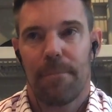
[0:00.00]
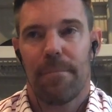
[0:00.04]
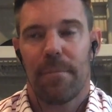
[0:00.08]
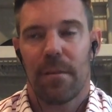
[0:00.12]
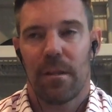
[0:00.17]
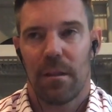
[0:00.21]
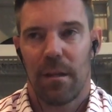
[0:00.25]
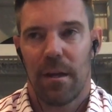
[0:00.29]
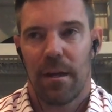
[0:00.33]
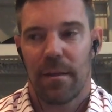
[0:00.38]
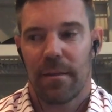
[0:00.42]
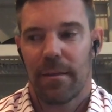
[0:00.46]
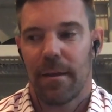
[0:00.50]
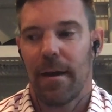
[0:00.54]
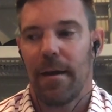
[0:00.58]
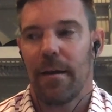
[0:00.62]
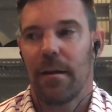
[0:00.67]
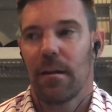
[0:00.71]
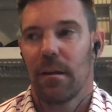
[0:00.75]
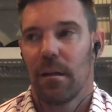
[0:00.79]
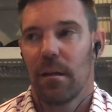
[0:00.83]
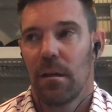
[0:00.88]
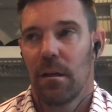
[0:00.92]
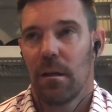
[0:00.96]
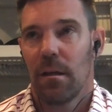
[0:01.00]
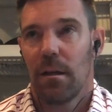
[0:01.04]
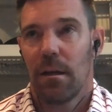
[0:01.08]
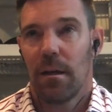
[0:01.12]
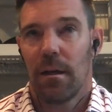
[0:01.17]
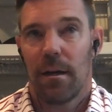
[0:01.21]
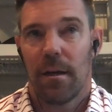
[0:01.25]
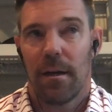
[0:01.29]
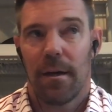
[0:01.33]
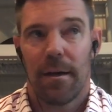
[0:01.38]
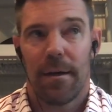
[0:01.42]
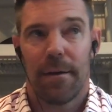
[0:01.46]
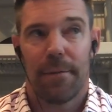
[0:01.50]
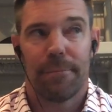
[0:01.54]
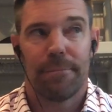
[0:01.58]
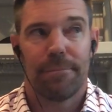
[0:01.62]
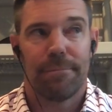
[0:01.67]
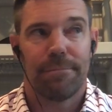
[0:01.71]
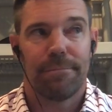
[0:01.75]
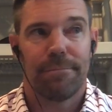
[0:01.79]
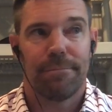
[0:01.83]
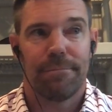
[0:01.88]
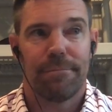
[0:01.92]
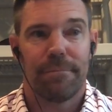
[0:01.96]
Like that.
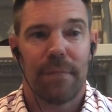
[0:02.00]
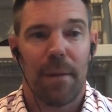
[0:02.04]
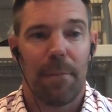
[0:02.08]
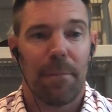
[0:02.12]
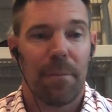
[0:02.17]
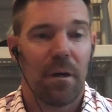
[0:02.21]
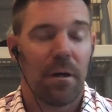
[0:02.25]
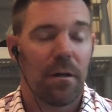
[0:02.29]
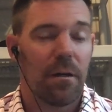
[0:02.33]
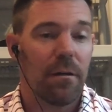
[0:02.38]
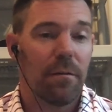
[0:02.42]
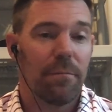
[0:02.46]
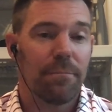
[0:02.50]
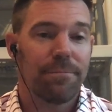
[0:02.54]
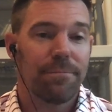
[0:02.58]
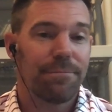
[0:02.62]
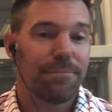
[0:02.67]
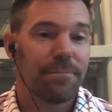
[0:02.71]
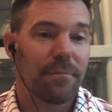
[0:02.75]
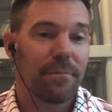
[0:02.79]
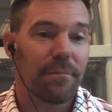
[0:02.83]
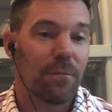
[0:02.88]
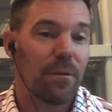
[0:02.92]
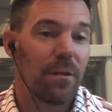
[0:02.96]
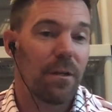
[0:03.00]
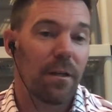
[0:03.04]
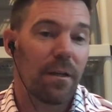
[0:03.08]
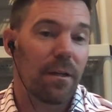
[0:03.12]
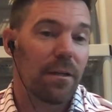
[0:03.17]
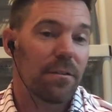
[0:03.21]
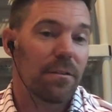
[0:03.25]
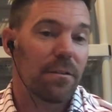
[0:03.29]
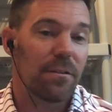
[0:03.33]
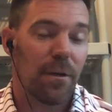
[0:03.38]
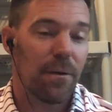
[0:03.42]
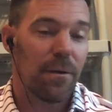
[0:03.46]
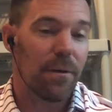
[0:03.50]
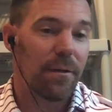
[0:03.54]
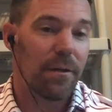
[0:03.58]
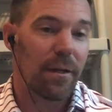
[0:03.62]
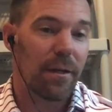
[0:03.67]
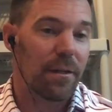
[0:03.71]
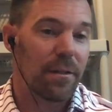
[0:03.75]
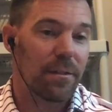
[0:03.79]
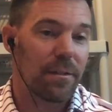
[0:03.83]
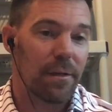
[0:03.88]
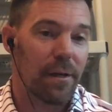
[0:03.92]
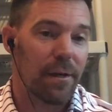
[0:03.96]
That putter, when it gets going,
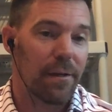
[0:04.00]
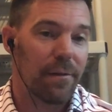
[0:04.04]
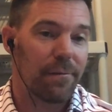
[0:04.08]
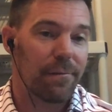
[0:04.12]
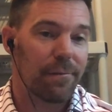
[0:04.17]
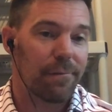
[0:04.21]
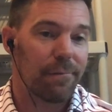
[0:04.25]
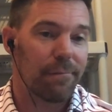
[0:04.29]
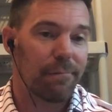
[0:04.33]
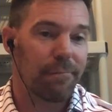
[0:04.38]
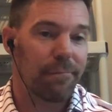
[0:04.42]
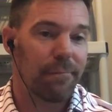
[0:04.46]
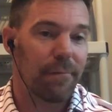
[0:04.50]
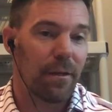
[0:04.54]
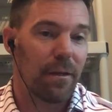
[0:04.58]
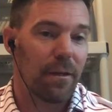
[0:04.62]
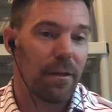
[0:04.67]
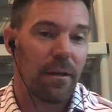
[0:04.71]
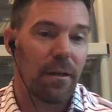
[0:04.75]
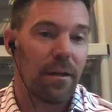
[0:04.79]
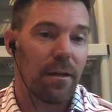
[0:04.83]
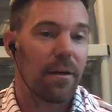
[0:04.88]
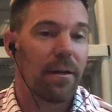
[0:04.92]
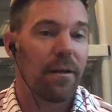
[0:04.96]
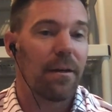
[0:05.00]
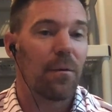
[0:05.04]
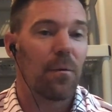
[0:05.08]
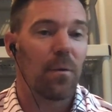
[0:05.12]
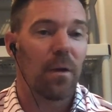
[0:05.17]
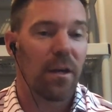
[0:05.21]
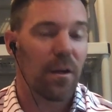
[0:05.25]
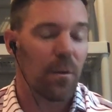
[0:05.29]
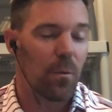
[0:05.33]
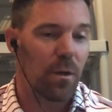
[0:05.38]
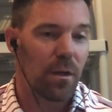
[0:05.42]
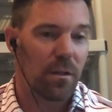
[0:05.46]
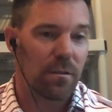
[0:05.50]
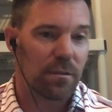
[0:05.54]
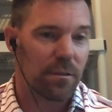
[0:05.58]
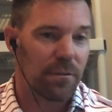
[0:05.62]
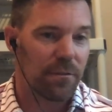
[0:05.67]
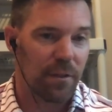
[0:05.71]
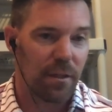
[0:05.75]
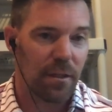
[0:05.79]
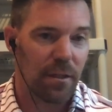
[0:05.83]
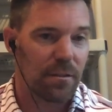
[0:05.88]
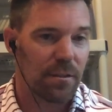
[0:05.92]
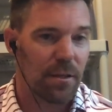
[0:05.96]
it can change. He can hit it any way he wants
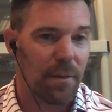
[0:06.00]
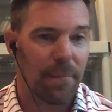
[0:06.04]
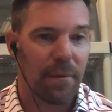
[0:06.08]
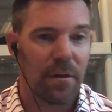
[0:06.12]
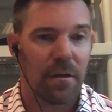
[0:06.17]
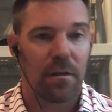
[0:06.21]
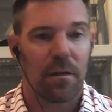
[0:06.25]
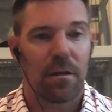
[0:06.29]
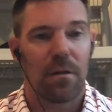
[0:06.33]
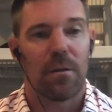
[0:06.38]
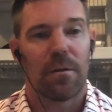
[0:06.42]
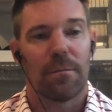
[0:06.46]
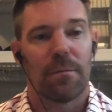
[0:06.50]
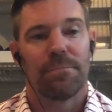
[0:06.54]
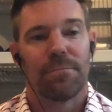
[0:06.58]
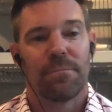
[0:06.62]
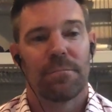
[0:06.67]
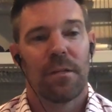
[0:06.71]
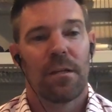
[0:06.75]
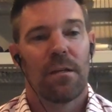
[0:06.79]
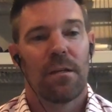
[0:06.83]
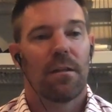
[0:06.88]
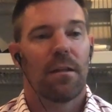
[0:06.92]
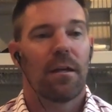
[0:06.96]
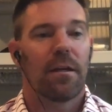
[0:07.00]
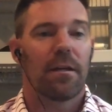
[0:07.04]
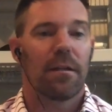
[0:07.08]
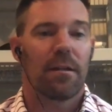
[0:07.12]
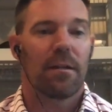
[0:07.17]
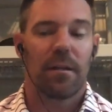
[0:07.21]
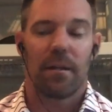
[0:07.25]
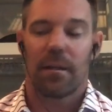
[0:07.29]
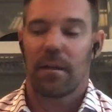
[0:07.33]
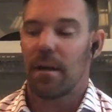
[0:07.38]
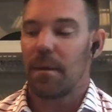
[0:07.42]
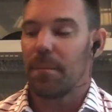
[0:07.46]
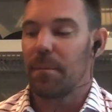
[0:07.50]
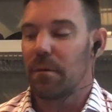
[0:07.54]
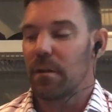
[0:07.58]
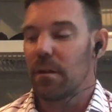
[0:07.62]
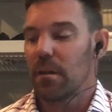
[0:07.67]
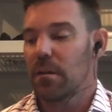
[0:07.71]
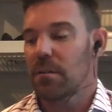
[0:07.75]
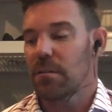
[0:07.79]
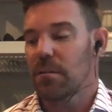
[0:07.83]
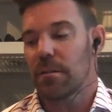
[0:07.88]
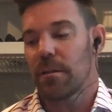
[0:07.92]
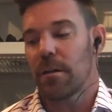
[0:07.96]
if he gets that putter going like he did a couple
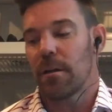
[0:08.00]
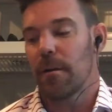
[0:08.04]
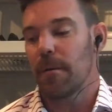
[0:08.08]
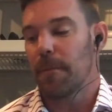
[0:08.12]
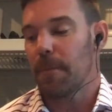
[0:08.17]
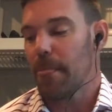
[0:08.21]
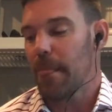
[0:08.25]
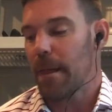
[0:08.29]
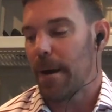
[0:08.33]
years ago.